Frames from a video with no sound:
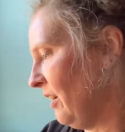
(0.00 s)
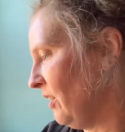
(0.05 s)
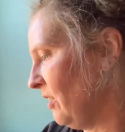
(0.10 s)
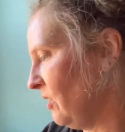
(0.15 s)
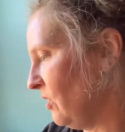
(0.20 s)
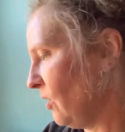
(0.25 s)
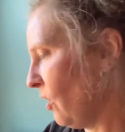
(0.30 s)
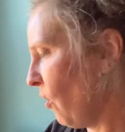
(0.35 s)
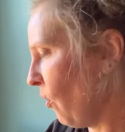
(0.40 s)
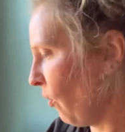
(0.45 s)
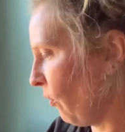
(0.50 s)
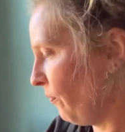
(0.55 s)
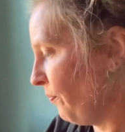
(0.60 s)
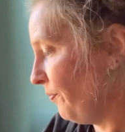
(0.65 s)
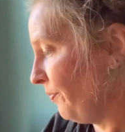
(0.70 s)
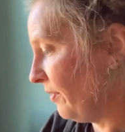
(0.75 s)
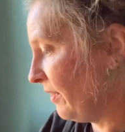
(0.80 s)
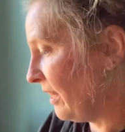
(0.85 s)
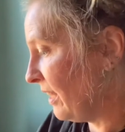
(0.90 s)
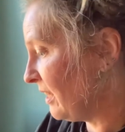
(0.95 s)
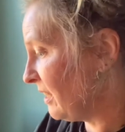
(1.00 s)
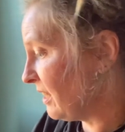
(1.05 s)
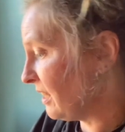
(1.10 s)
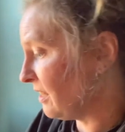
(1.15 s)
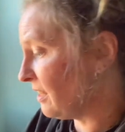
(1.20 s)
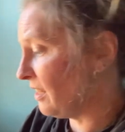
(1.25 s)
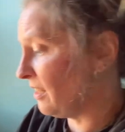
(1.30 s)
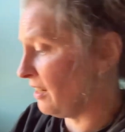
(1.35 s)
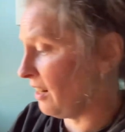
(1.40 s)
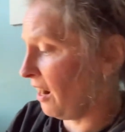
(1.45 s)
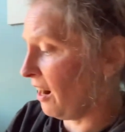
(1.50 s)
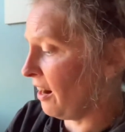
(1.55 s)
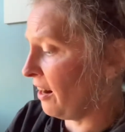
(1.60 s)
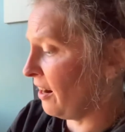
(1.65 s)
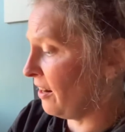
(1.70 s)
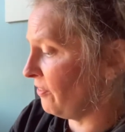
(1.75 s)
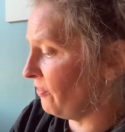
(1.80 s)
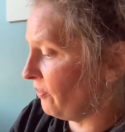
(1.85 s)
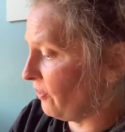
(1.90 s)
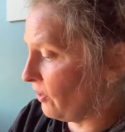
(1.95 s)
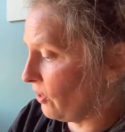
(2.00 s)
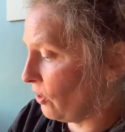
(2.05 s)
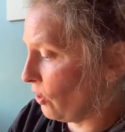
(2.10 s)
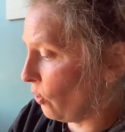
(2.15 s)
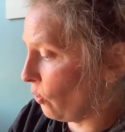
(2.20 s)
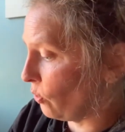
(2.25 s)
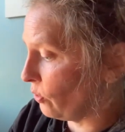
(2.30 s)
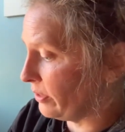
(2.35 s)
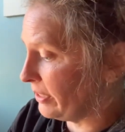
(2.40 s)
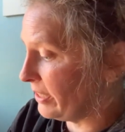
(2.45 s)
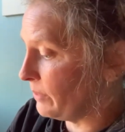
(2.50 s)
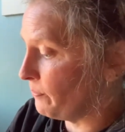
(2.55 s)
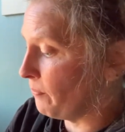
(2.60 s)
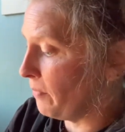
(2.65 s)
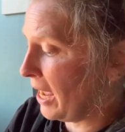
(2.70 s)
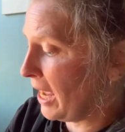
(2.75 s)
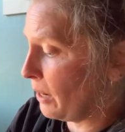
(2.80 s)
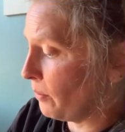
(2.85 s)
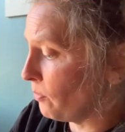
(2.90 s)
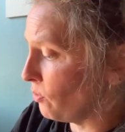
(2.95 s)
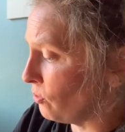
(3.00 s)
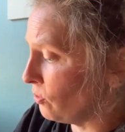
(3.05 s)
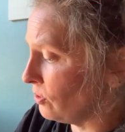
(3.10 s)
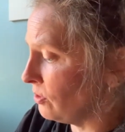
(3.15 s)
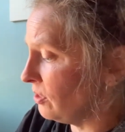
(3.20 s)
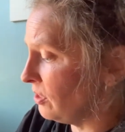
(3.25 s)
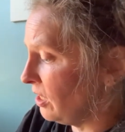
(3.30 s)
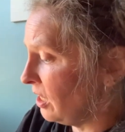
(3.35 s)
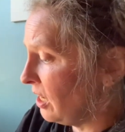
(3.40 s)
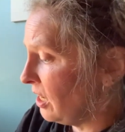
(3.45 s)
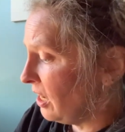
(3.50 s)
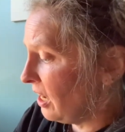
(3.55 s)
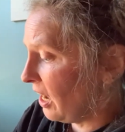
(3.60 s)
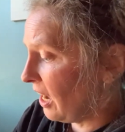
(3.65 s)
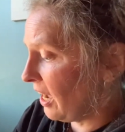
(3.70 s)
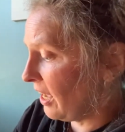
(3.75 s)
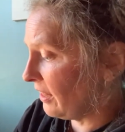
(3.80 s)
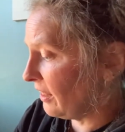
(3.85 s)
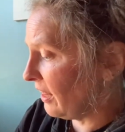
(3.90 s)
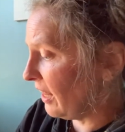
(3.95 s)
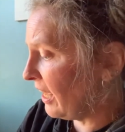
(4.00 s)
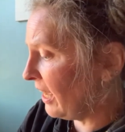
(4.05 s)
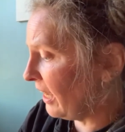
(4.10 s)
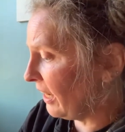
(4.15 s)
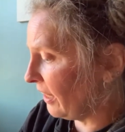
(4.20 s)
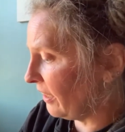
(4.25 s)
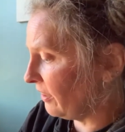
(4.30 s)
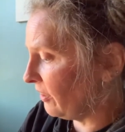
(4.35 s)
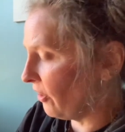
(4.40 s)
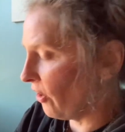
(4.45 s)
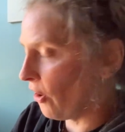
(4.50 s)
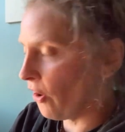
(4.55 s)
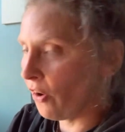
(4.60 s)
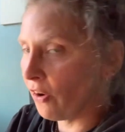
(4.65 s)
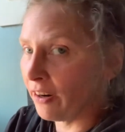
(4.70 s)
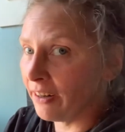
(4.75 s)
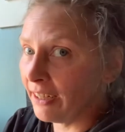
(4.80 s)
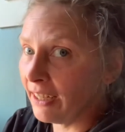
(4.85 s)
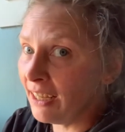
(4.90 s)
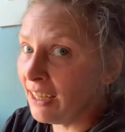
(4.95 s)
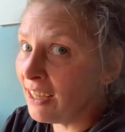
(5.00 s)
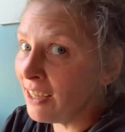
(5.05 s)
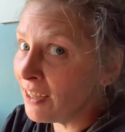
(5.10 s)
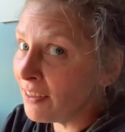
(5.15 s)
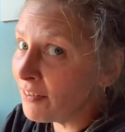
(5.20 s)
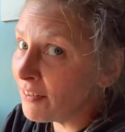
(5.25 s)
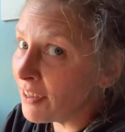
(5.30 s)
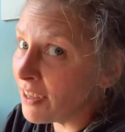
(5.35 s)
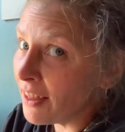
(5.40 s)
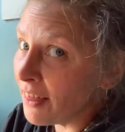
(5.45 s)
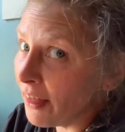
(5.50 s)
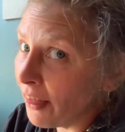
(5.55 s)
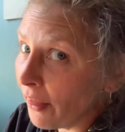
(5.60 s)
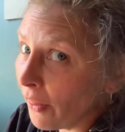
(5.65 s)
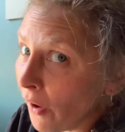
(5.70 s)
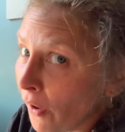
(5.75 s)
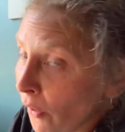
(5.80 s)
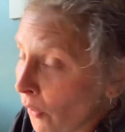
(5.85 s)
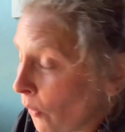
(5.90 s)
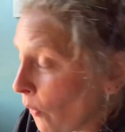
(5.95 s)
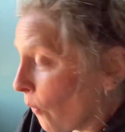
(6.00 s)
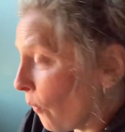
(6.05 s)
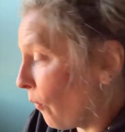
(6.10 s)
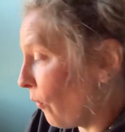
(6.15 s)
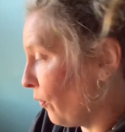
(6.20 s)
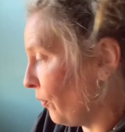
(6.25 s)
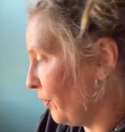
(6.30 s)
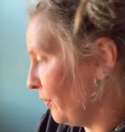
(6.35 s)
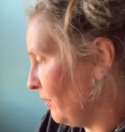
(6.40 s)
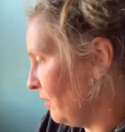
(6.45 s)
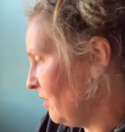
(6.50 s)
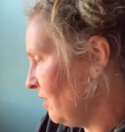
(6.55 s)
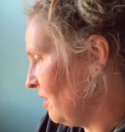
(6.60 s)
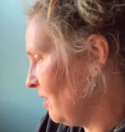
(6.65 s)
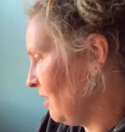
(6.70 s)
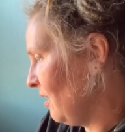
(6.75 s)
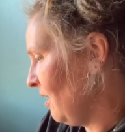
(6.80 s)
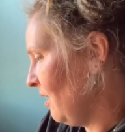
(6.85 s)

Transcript: So this isn't hard for those mammals on land or even those